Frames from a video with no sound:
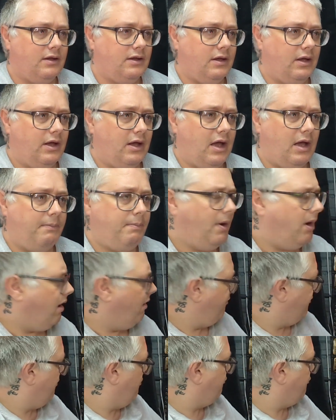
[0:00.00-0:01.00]

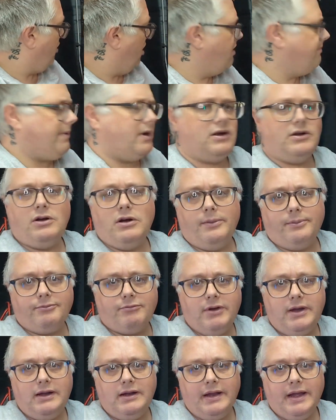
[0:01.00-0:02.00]
apart from Robocop,
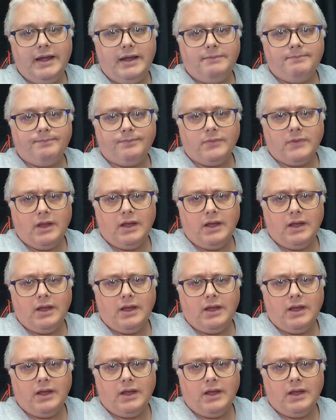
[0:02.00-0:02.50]
really,